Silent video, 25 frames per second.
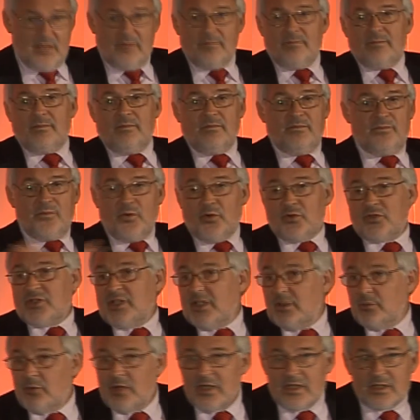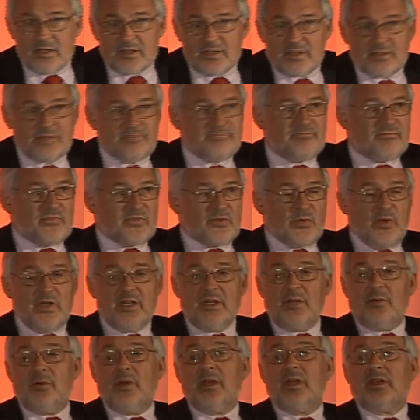14 weeks, 20
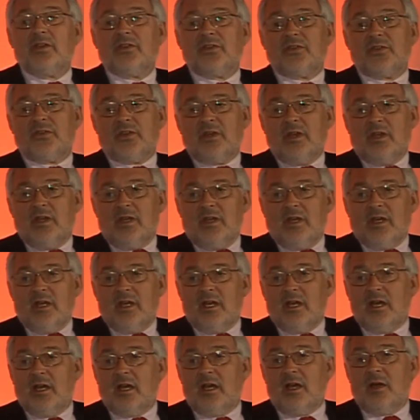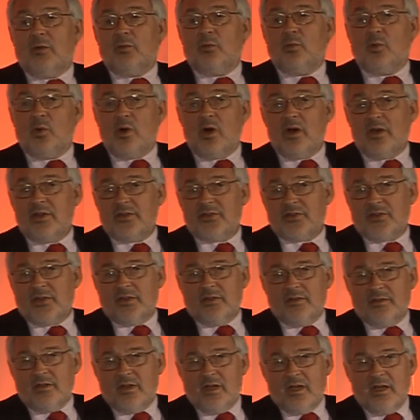weeks, was
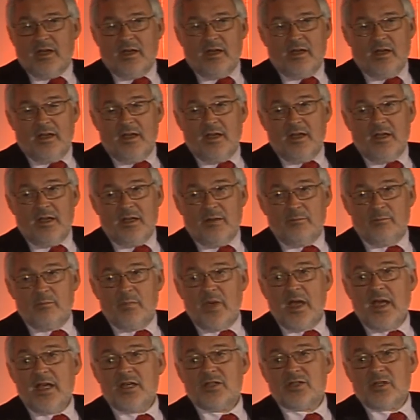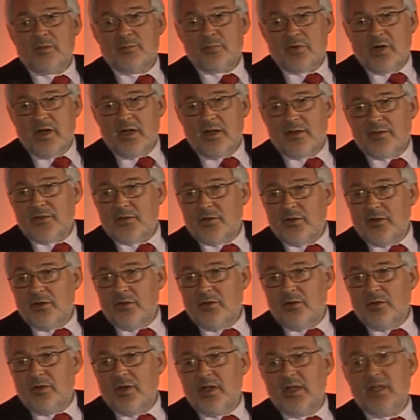a major
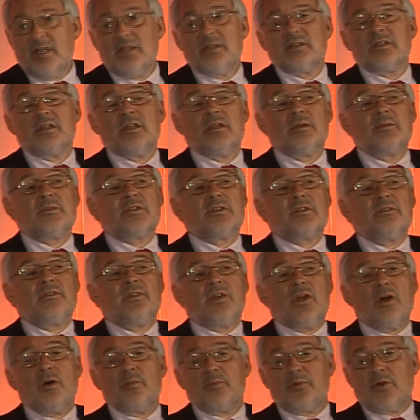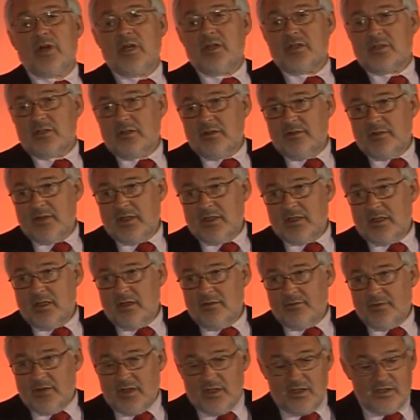breakthrough in terms of the operation
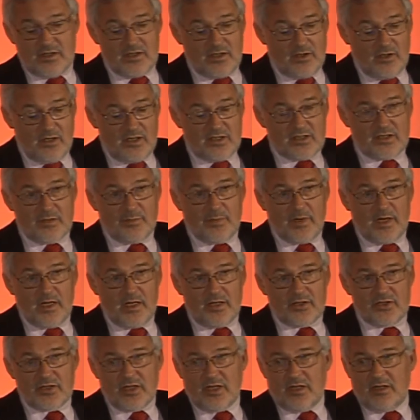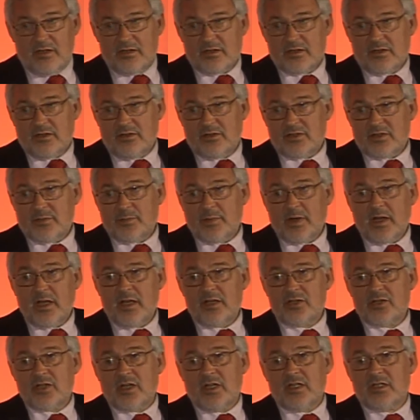of the entire supply chain. So supply
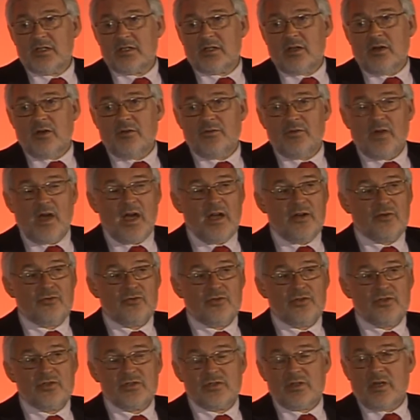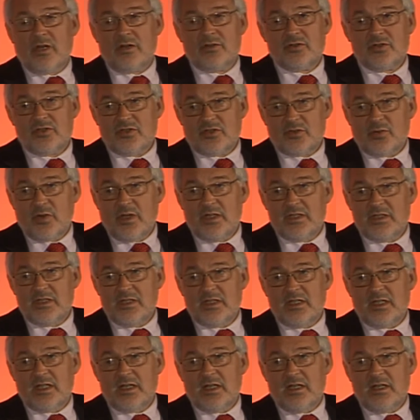chains of 100, 120
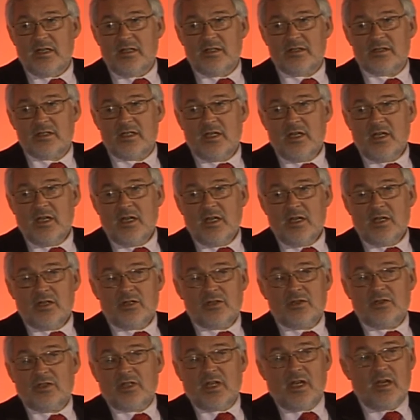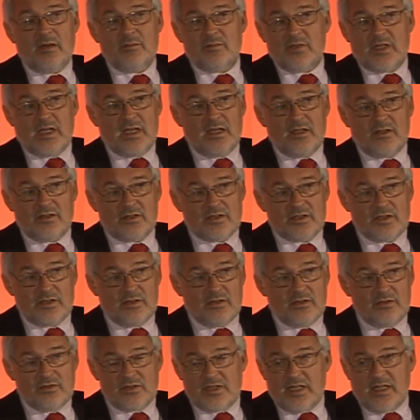days could come down
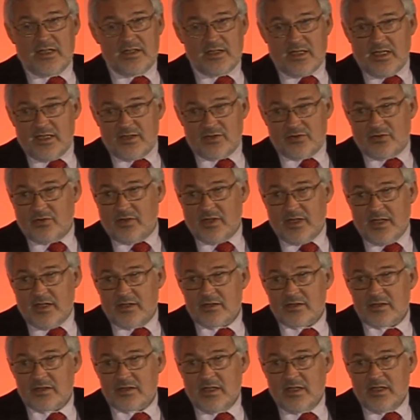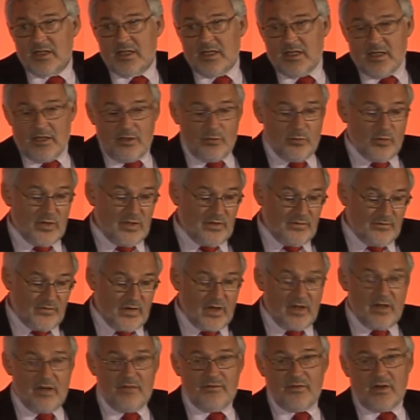to 10 days or less, with
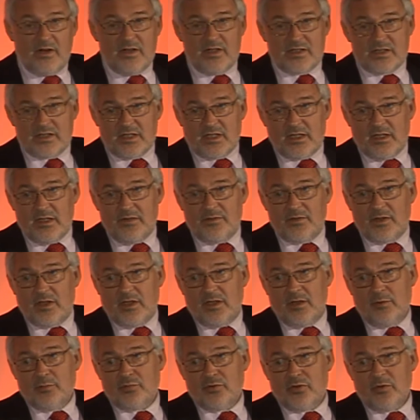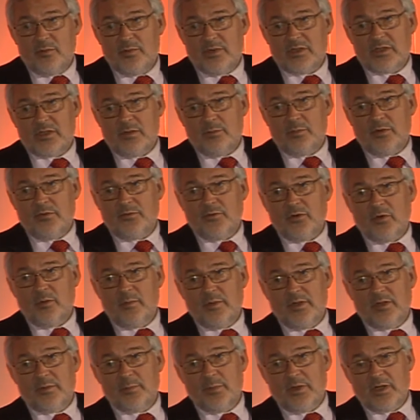very, very significant improvements in
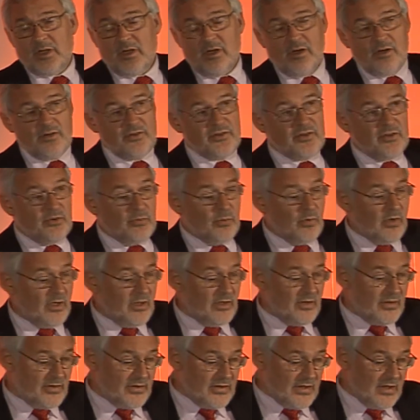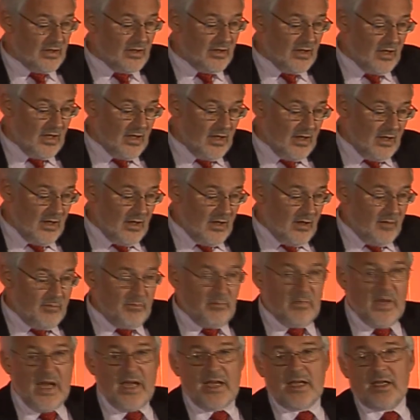performance because you weren't
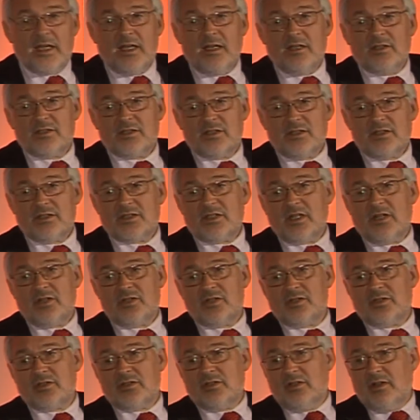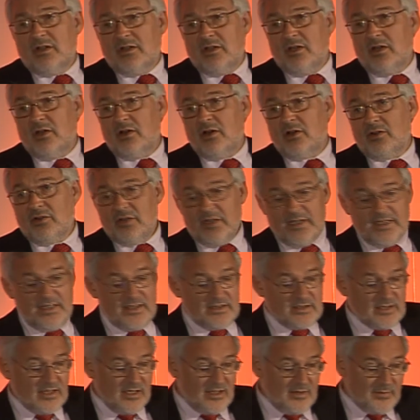making to such long lead
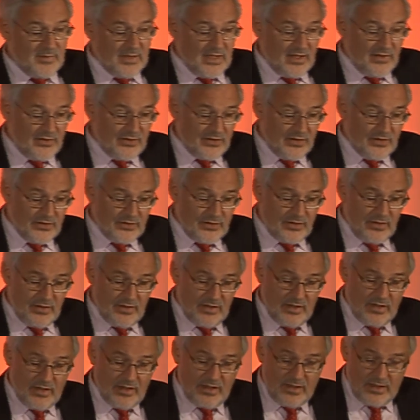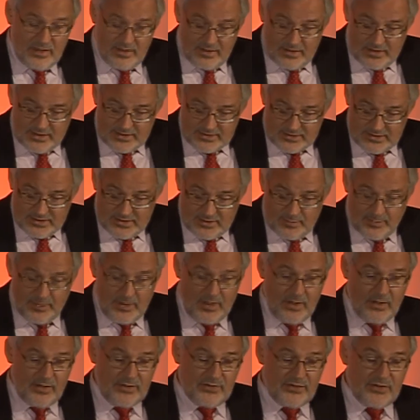time guesses as in the
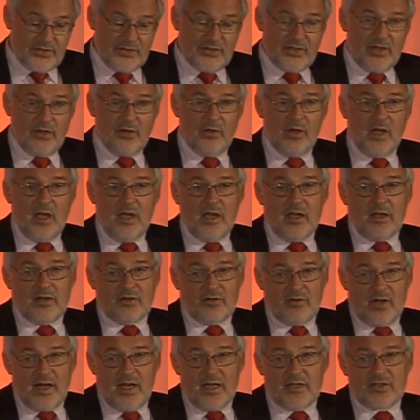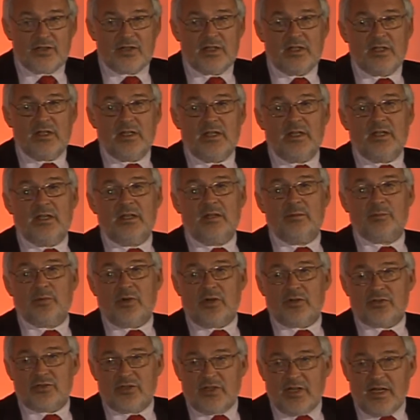past. So gradually,
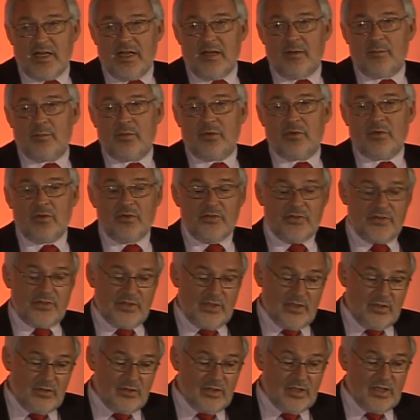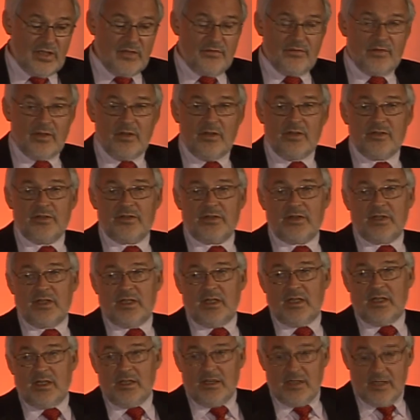Procter & Gamble's, the Unilevers,
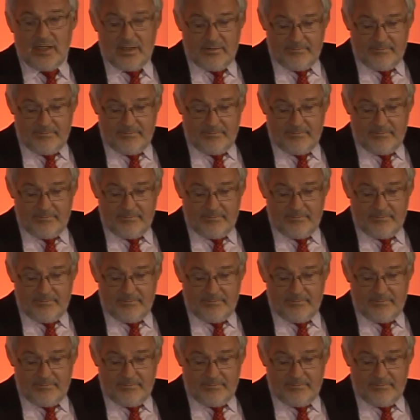the